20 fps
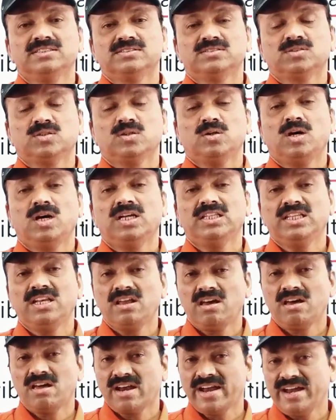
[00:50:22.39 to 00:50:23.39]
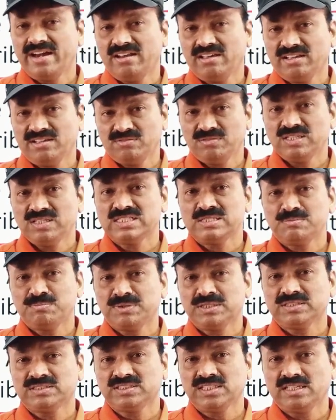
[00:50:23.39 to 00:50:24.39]
So Adinarayana, he was a
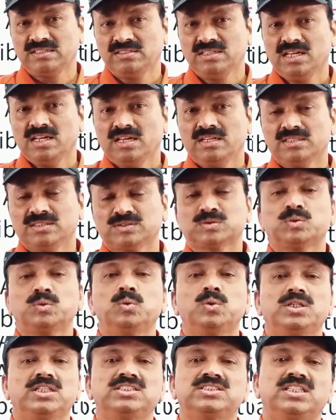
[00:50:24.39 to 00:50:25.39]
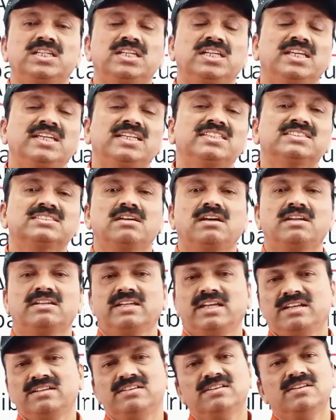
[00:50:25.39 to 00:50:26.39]
person, school teacher, he
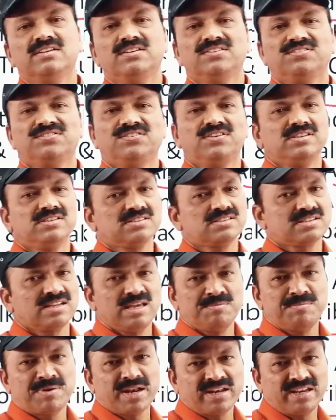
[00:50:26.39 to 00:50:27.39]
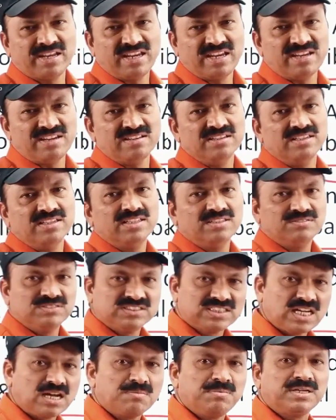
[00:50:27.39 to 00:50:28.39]
started first library,
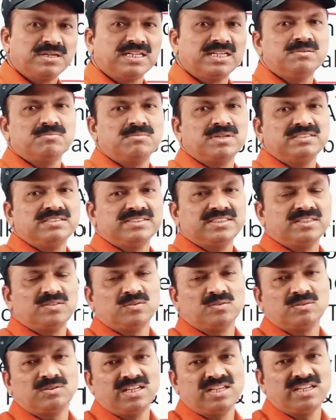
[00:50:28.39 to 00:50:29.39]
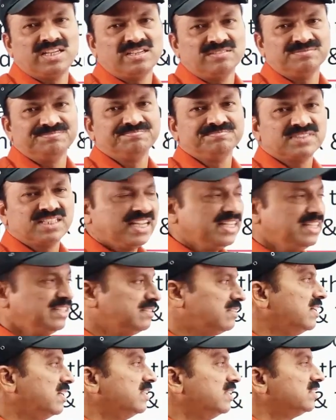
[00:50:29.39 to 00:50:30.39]
Visakhapatnam region only, right?